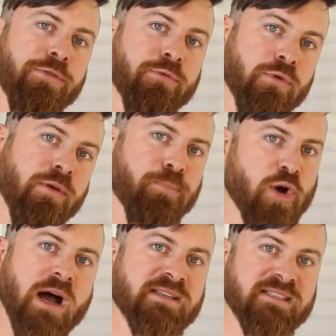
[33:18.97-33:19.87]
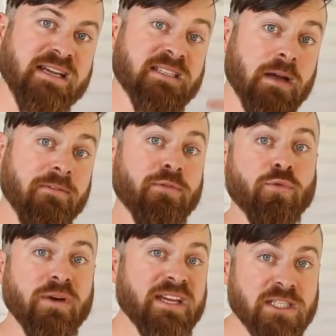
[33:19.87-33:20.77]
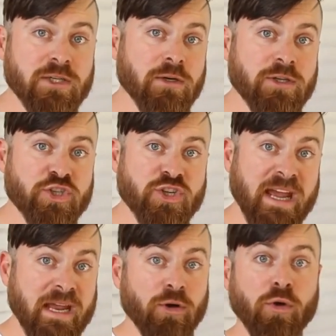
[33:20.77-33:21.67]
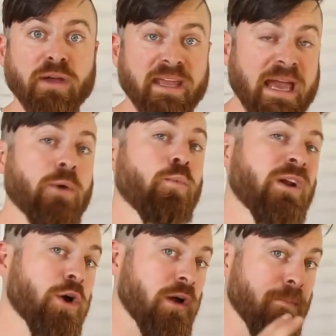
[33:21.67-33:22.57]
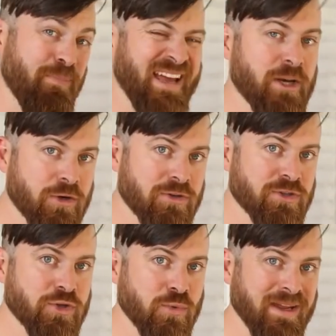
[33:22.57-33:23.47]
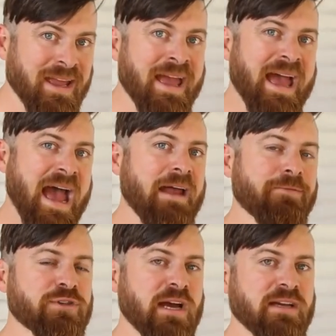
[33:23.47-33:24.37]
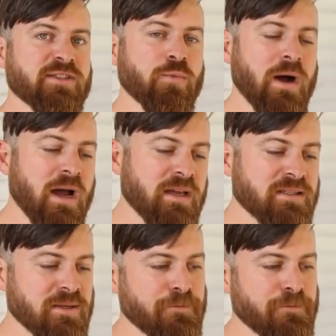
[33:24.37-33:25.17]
through the process of research and looking at what our competitors are doing advertiser-wise.